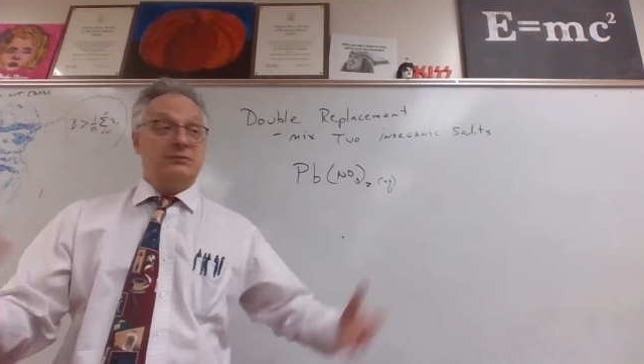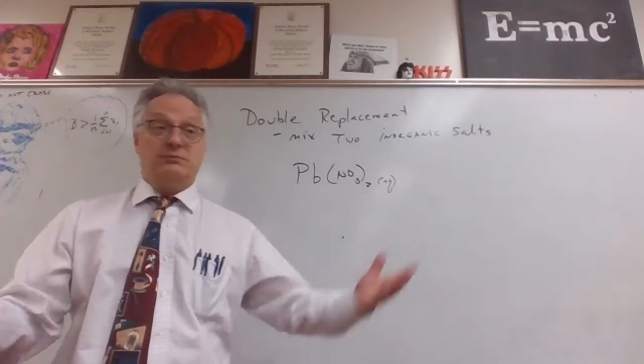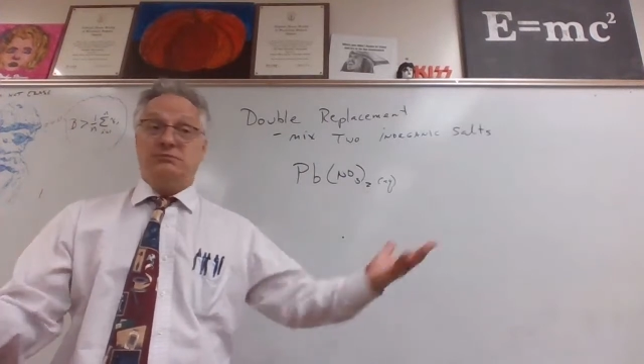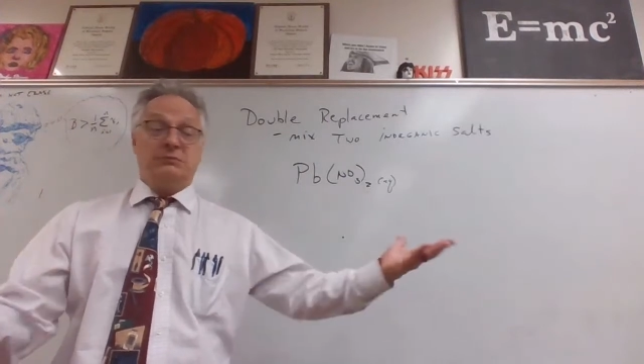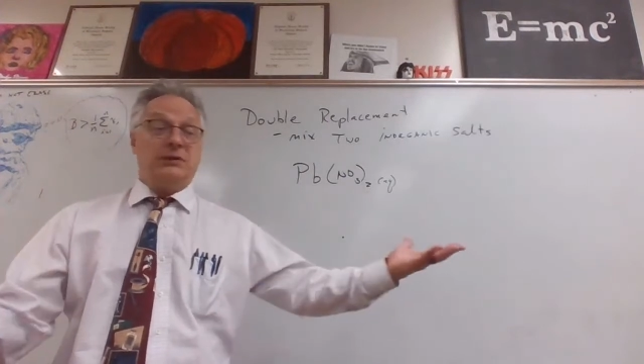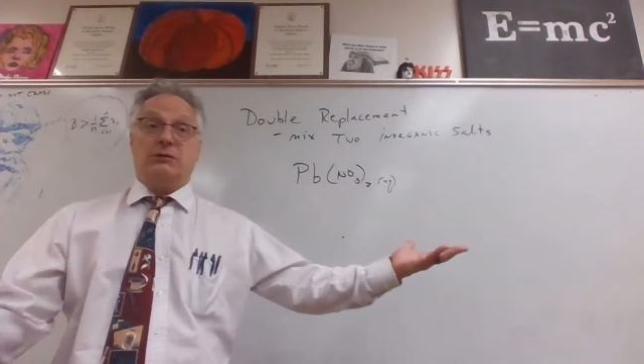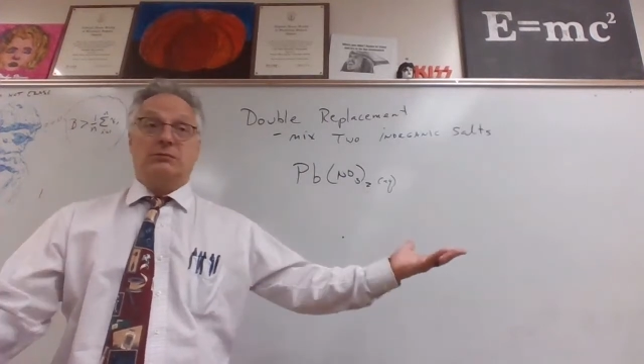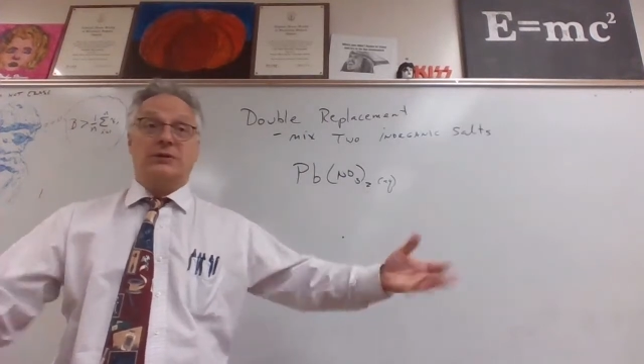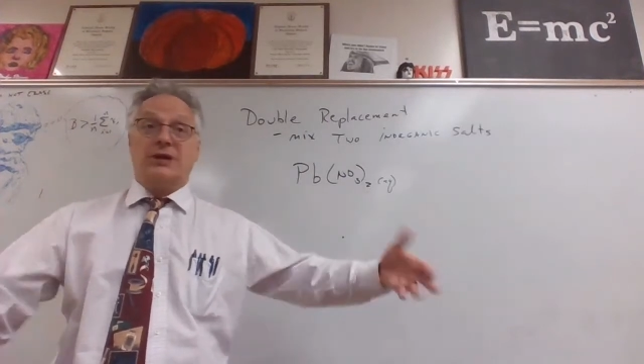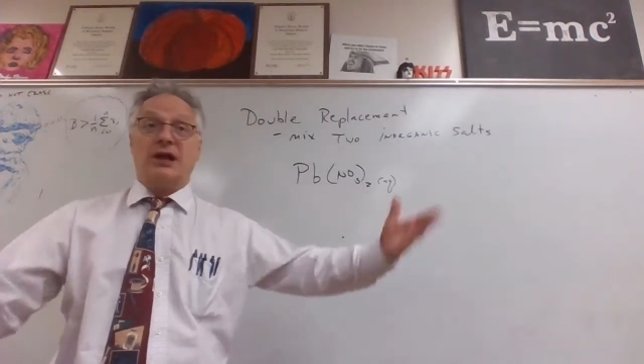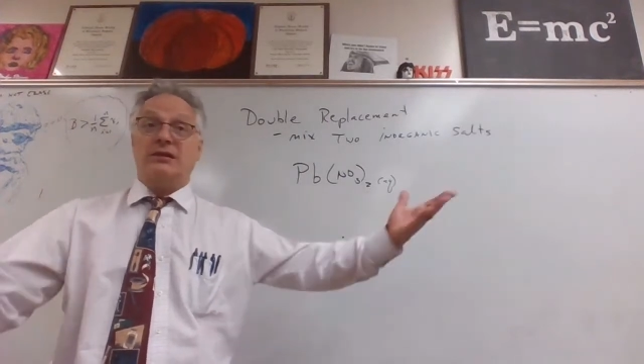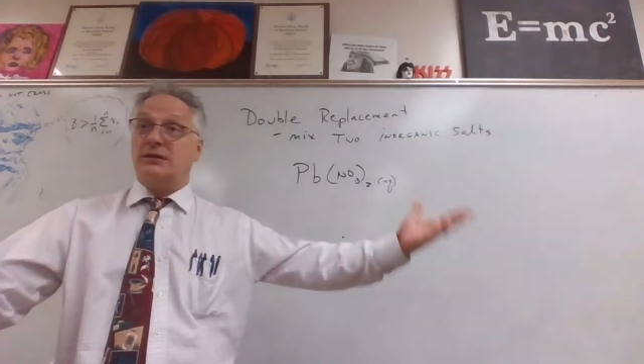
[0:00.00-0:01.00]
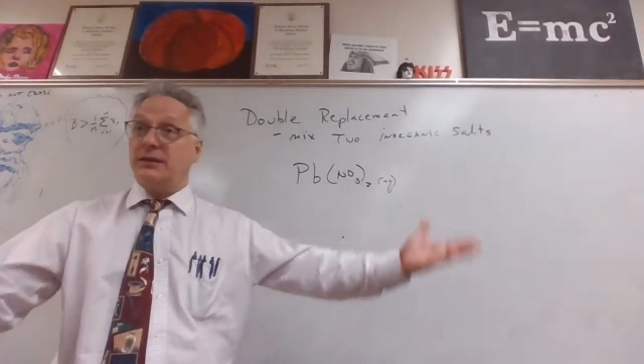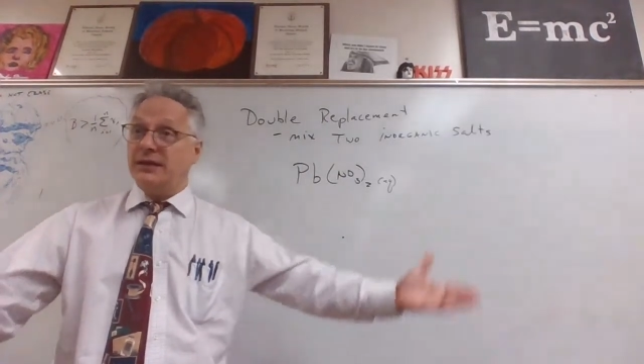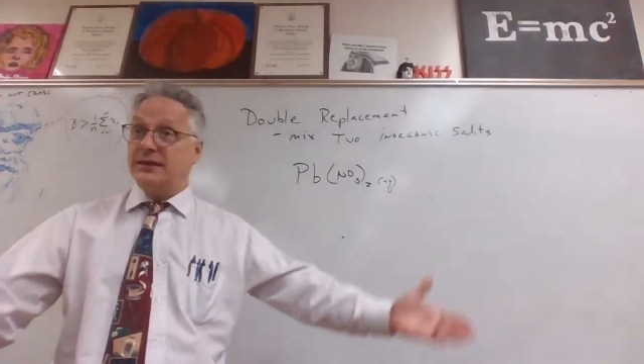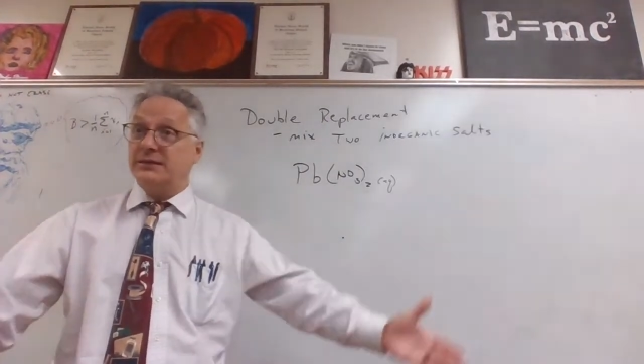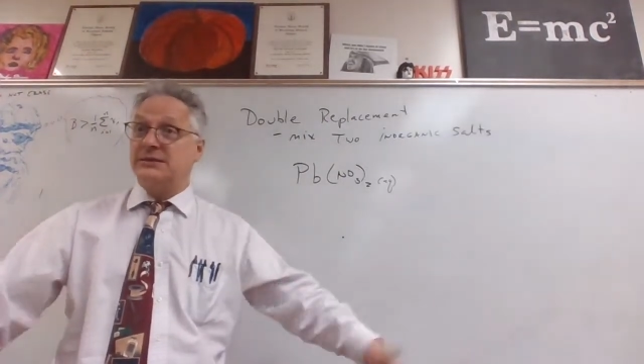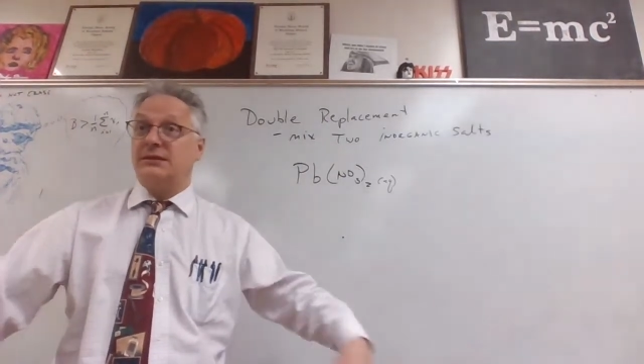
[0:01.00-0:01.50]
was
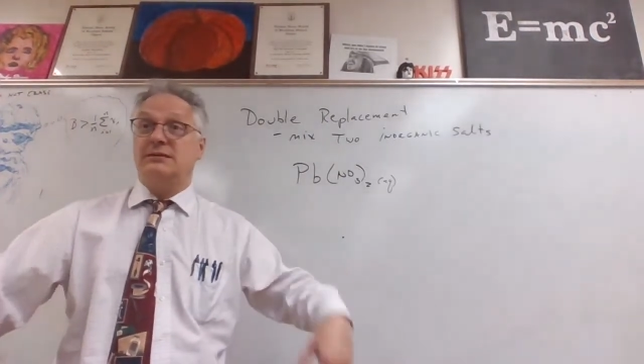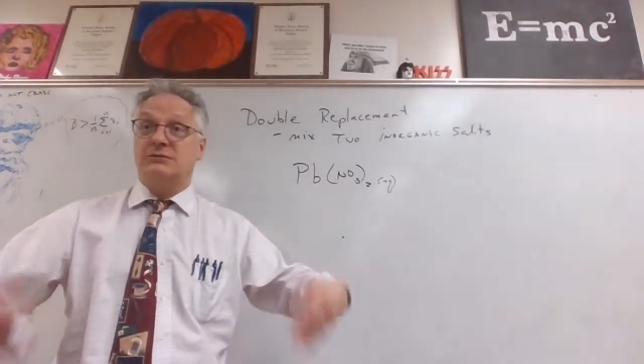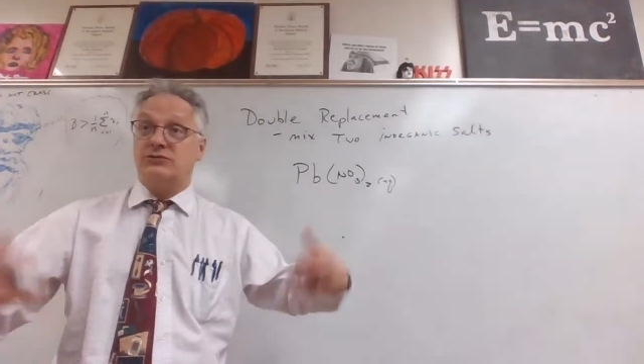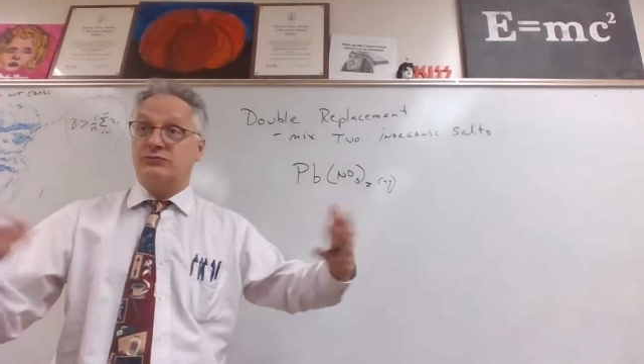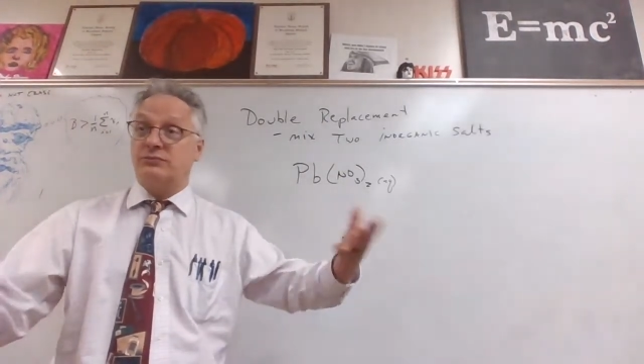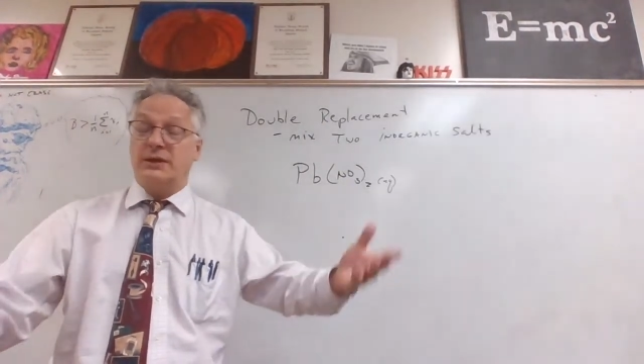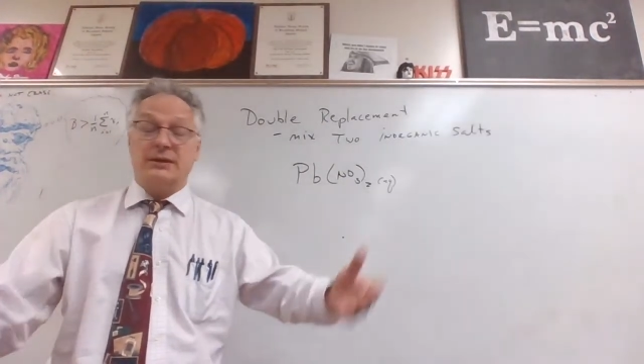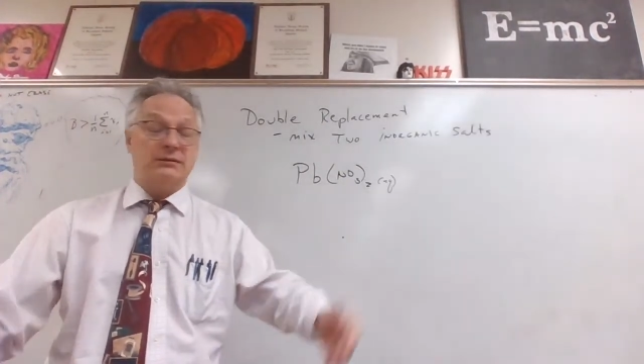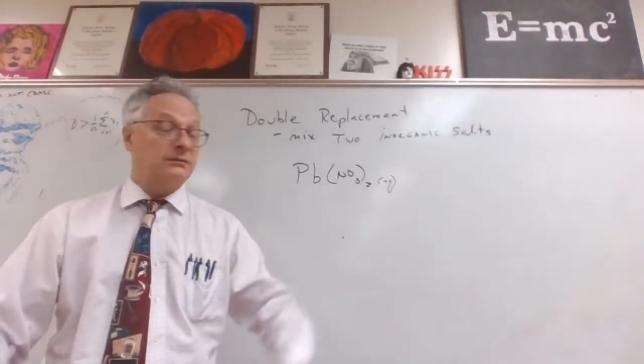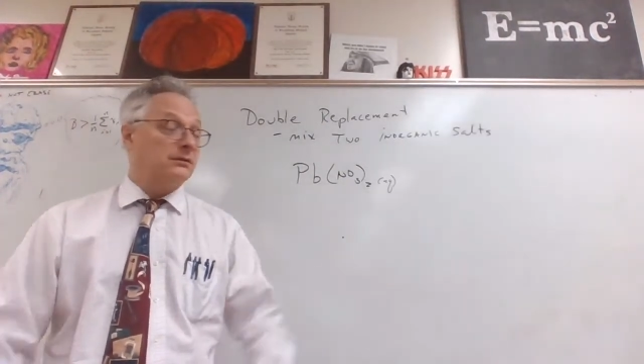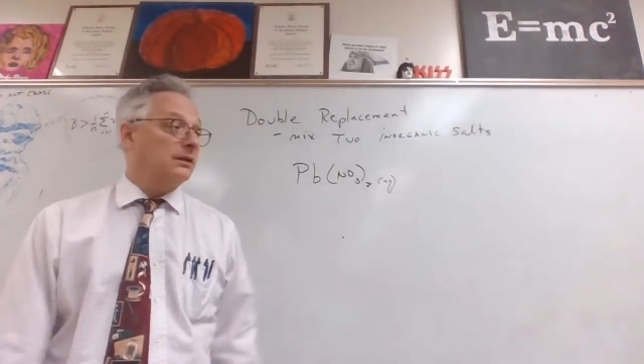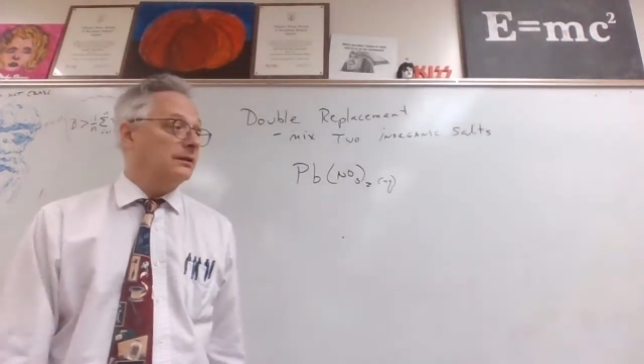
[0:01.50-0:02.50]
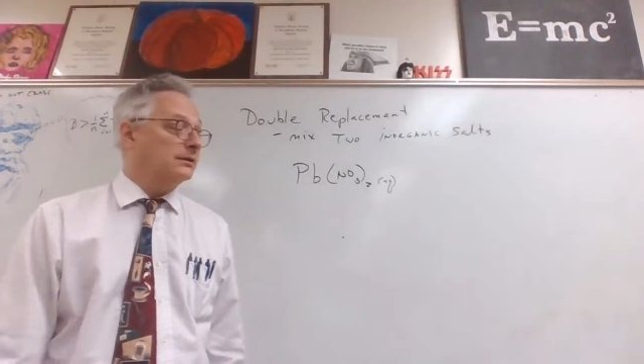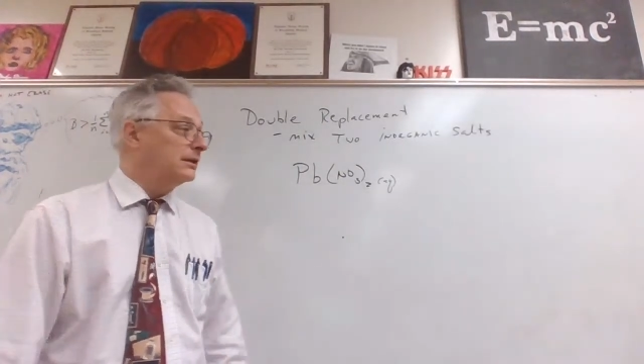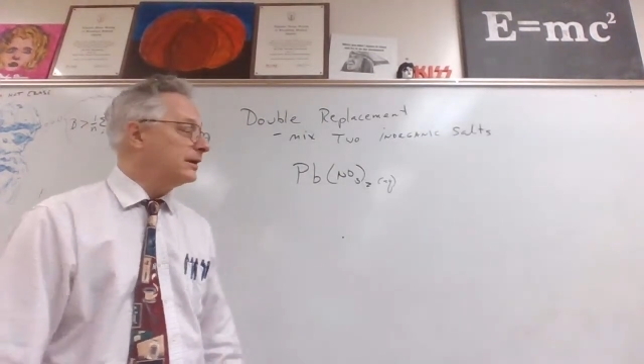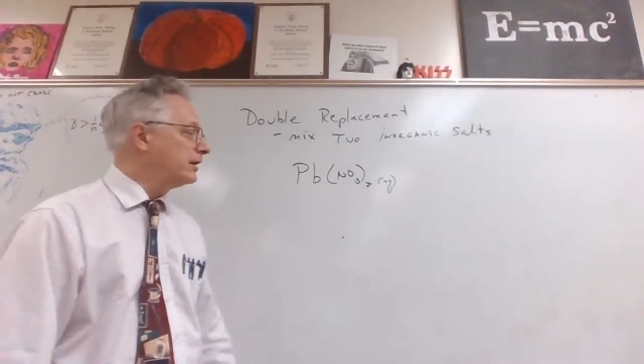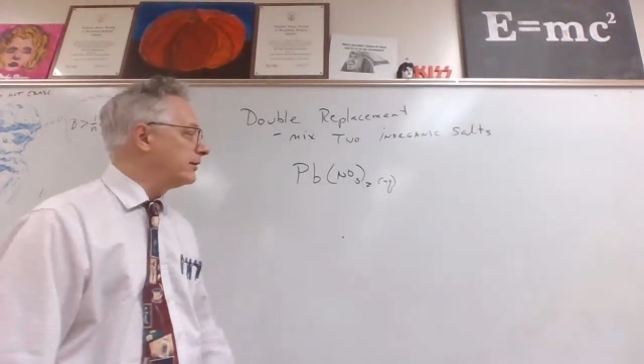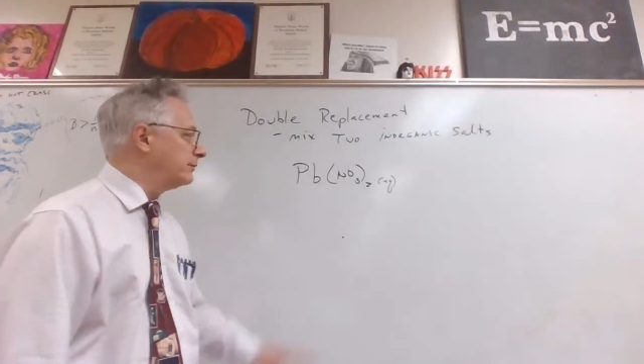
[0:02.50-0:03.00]
colorless and
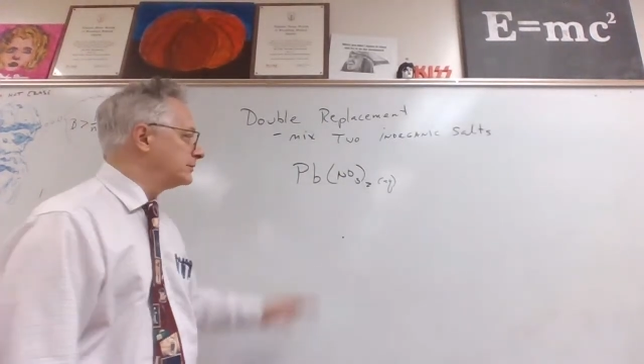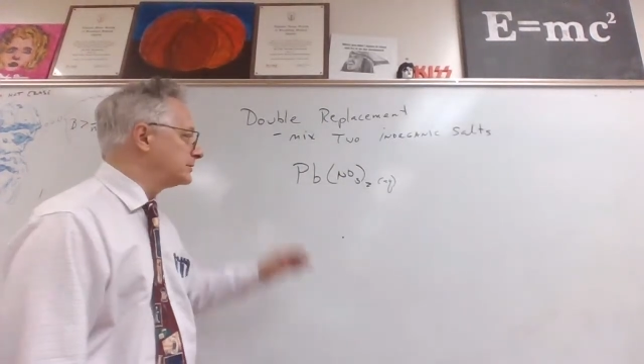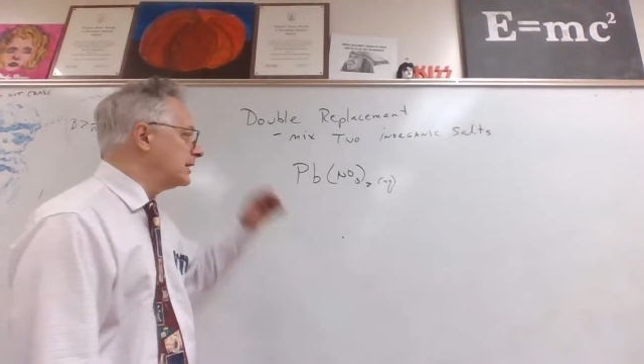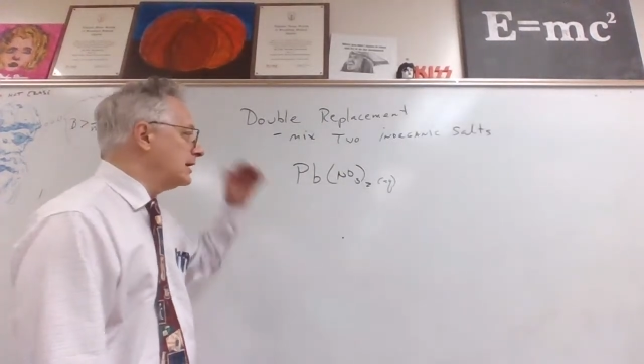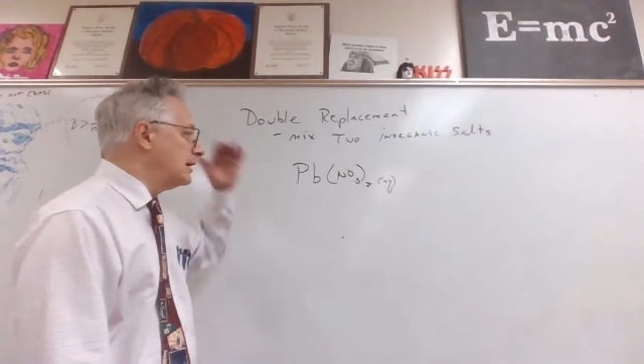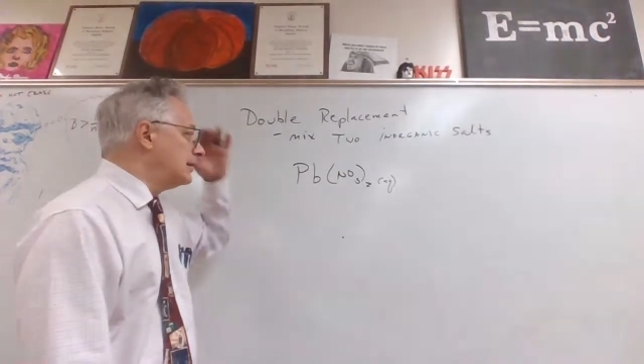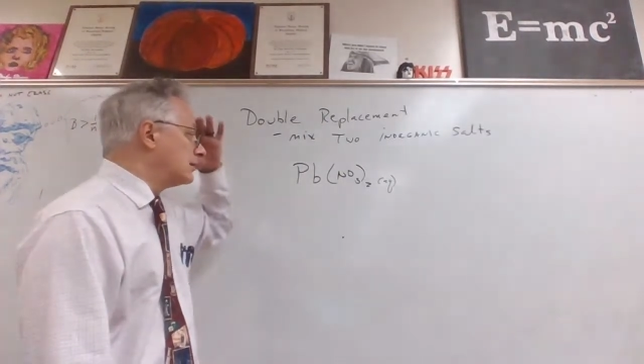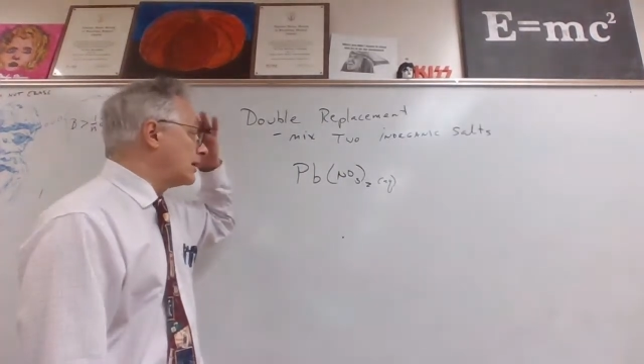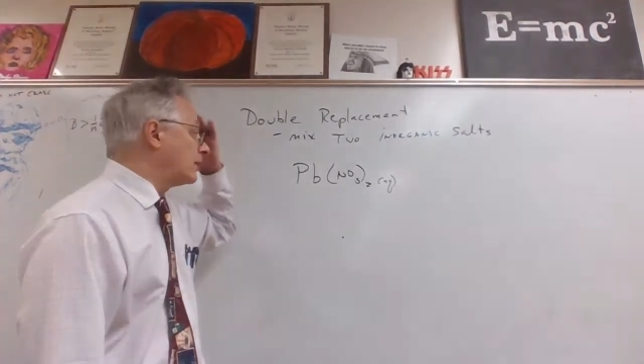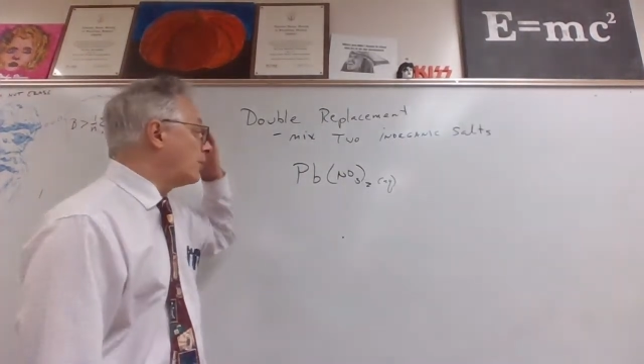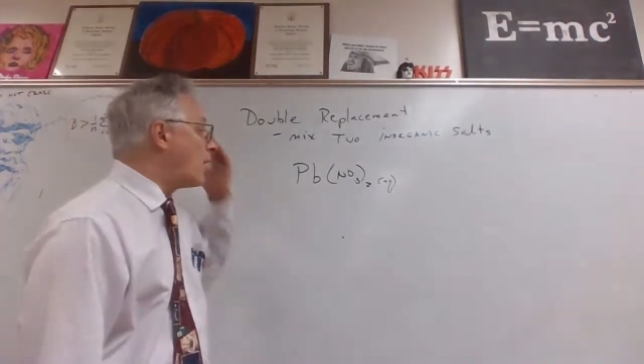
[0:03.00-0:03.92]
clear. Looked like